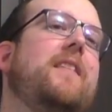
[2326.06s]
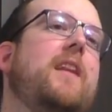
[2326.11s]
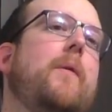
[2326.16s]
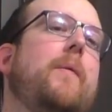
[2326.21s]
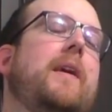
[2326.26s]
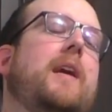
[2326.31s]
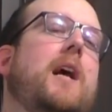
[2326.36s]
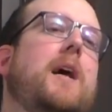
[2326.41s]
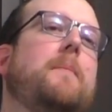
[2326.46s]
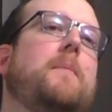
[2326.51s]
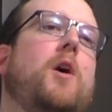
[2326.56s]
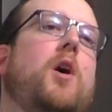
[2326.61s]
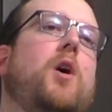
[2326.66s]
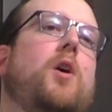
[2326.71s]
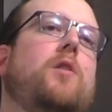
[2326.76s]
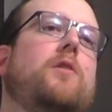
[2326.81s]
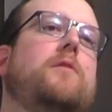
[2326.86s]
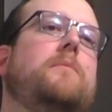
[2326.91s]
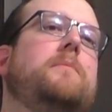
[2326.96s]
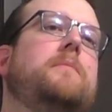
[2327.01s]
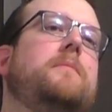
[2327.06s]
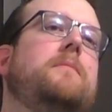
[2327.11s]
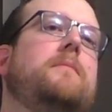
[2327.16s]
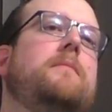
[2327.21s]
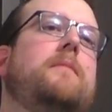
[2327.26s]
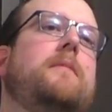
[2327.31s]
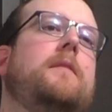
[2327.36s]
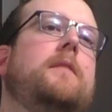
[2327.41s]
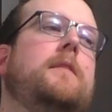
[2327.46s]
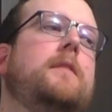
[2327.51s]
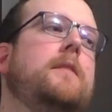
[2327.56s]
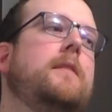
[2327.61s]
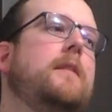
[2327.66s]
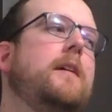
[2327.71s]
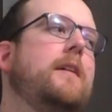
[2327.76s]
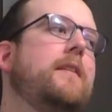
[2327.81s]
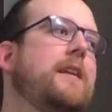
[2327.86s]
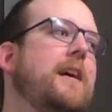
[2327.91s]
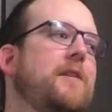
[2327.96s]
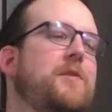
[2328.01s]
Then we come home,
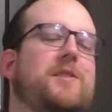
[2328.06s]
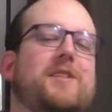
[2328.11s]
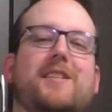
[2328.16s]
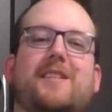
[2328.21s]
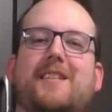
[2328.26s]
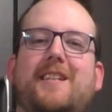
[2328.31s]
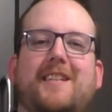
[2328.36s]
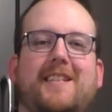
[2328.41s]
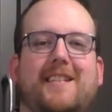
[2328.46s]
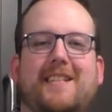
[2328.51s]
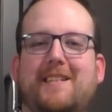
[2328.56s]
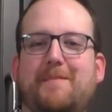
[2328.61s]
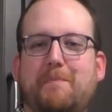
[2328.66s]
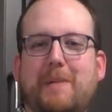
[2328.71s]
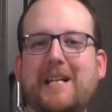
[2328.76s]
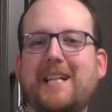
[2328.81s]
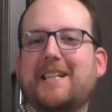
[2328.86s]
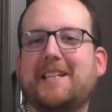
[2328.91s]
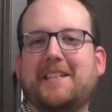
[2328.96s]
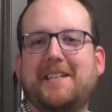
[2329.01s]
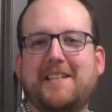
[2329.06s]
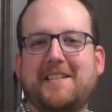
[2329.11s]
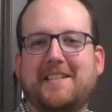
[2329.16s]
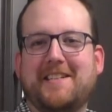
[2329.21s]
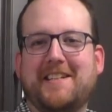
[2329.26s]
and the house has been cleaned.